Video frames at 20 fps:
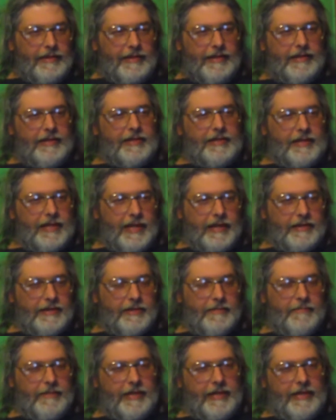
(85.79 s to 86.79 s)
It's
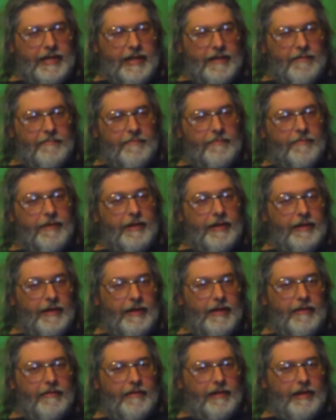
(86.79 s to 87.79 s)
actually been down pretty
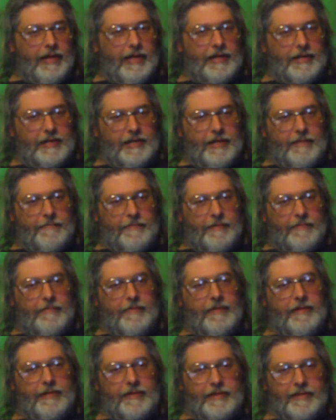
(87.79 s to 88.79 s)
low the last couple of
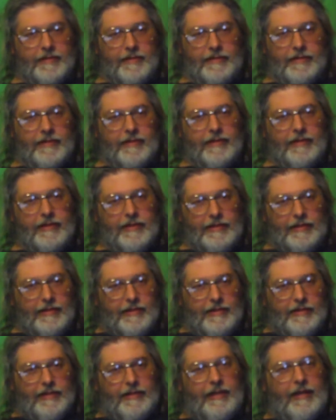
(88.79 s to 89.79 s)
months, and
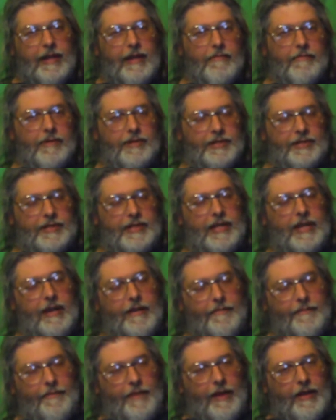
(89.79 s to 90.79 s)
I want to see
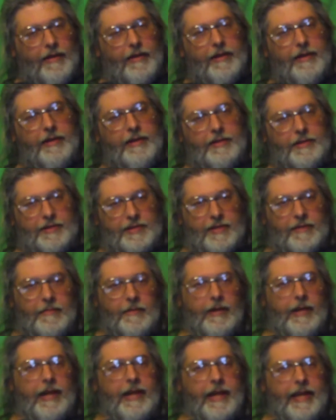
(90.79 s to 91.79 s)
how far into the
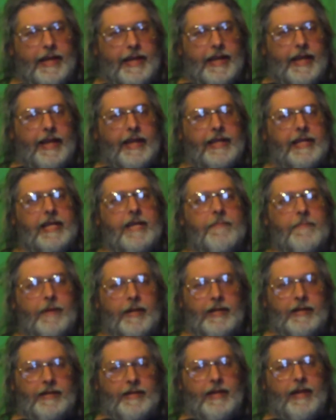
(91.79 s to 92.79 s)
summer I can get
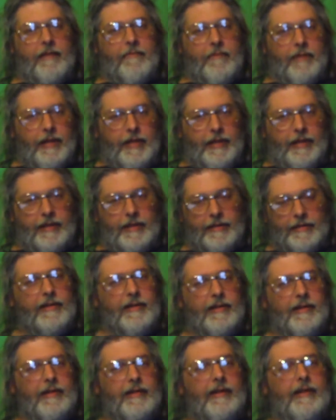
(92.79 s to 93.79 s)
keeping it that way.
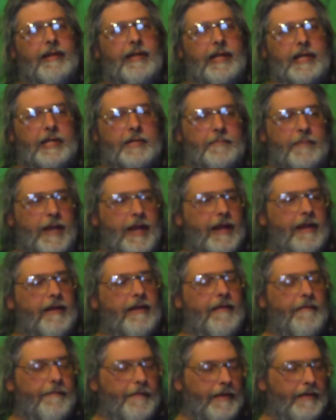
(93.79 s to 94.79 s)
If it gets bad
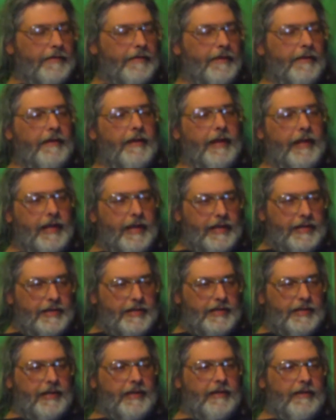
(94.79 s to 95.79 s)
enough, I'll turn the A
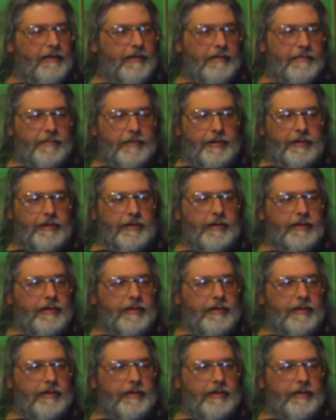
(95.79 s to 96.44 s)
C on, but...